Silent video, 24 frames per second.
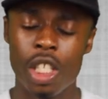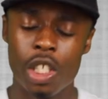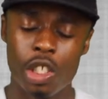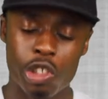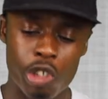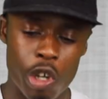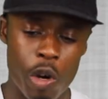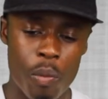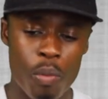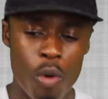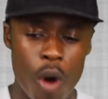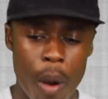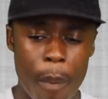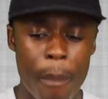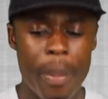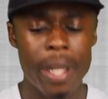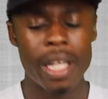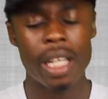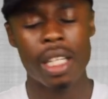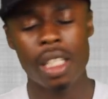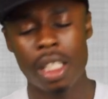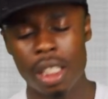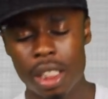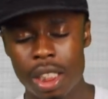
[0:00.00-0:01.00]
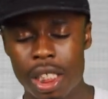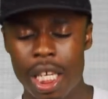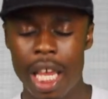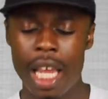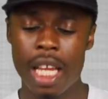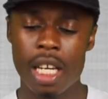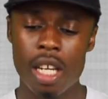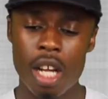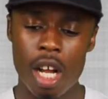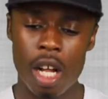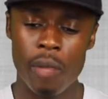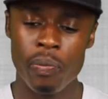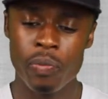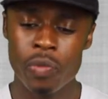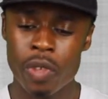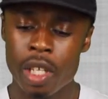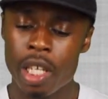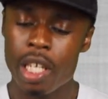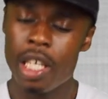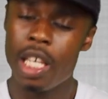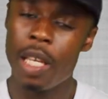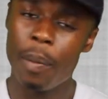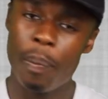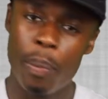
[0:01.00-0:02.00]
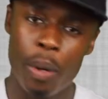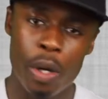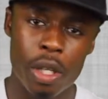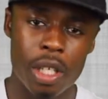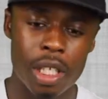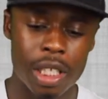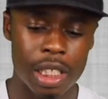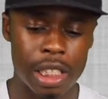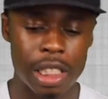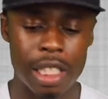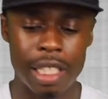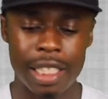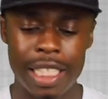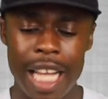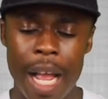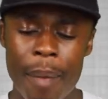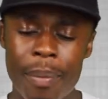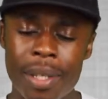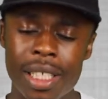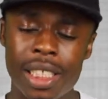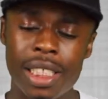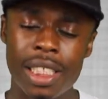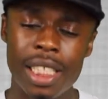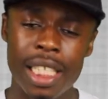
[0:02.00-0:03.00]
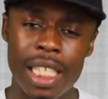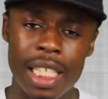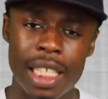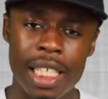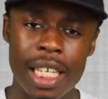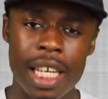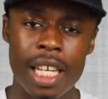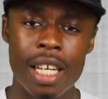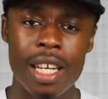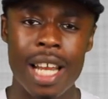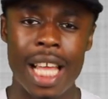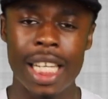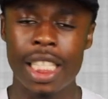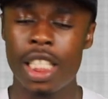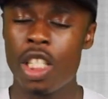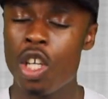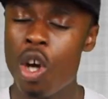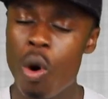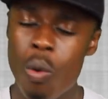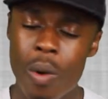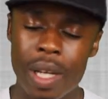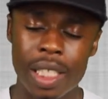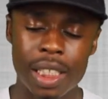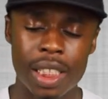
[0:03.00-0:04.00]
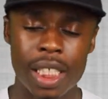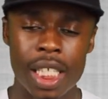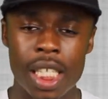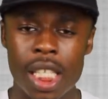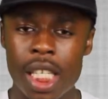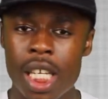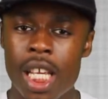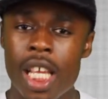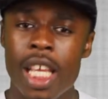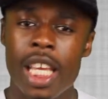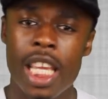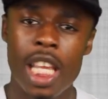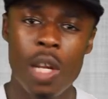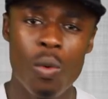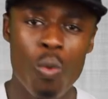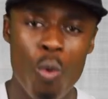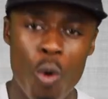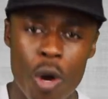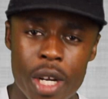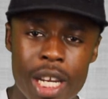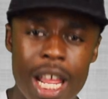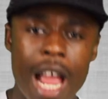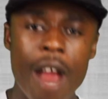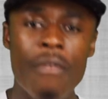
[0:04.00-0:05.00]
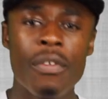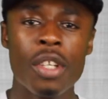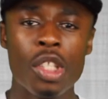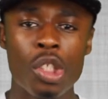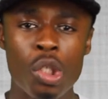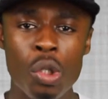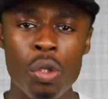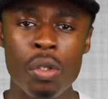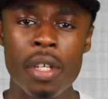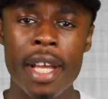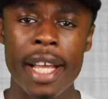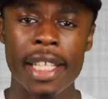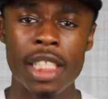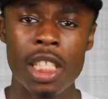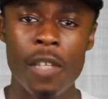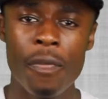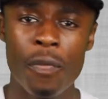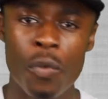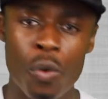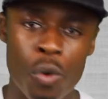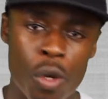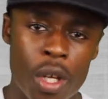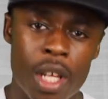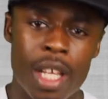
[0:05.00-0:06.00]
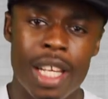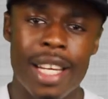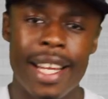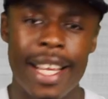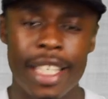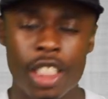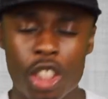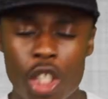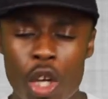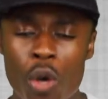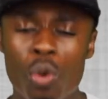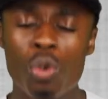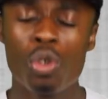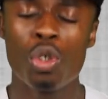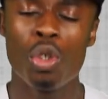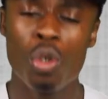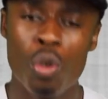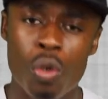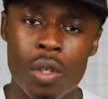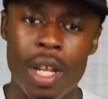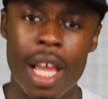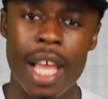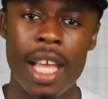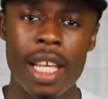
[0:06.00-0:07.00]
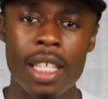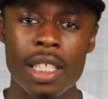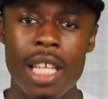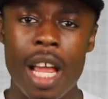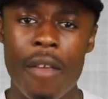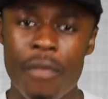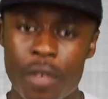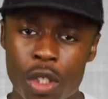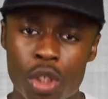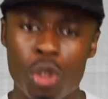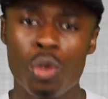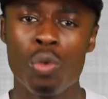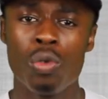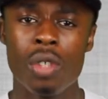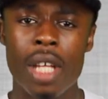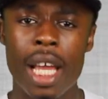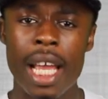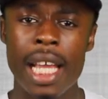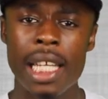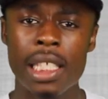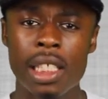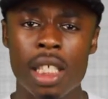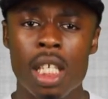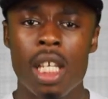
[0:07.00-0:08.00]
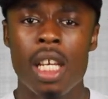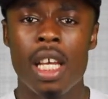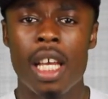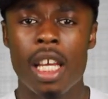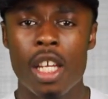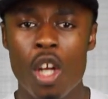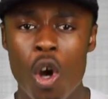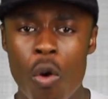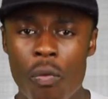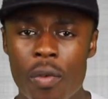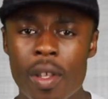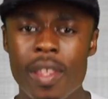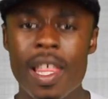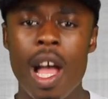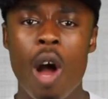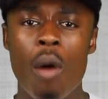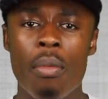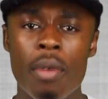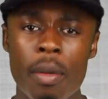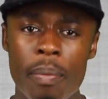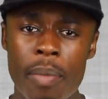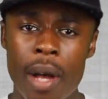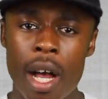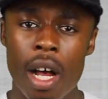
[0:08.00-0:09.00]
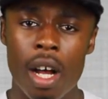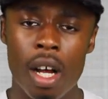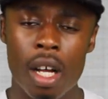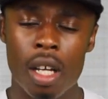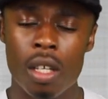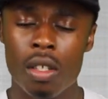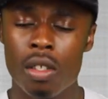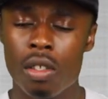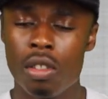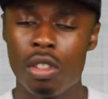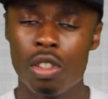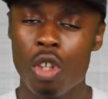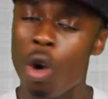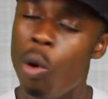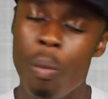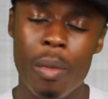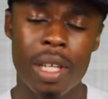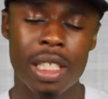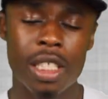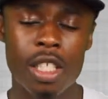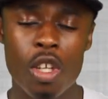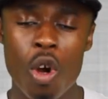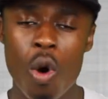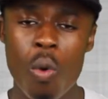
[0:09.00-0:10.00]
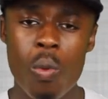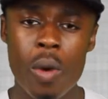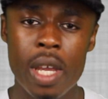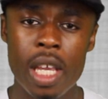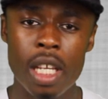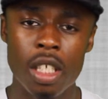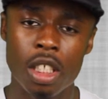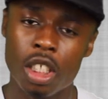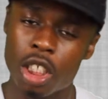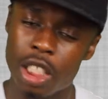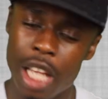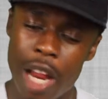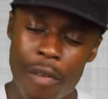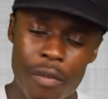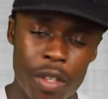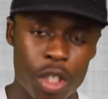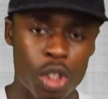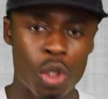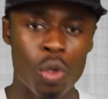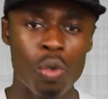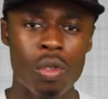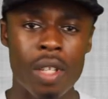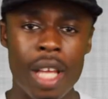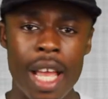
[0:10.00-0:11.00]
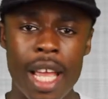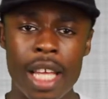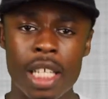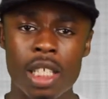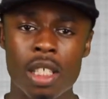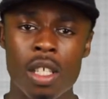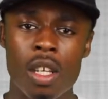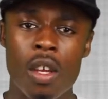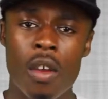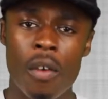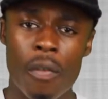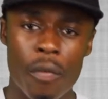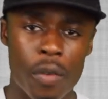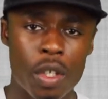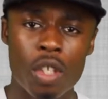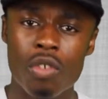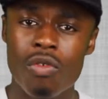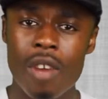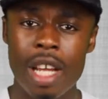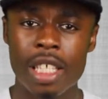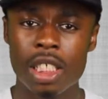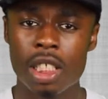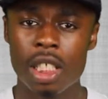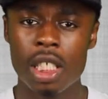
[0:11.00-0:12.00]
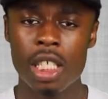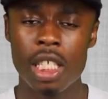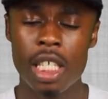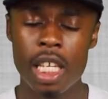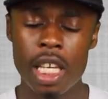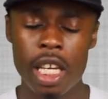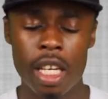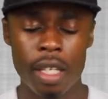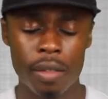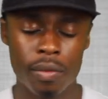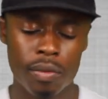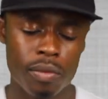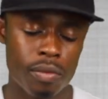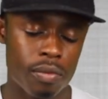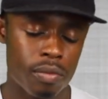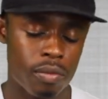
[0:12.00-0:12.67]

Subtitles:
So he brought a bigger container. He put the cabbage seed in like he always did. He watered it every 2 days. He thought, let's go 2 days, every 2 days, and hopefully that will be better. Don't miss no weeks, just every 2 days for the rest of the year.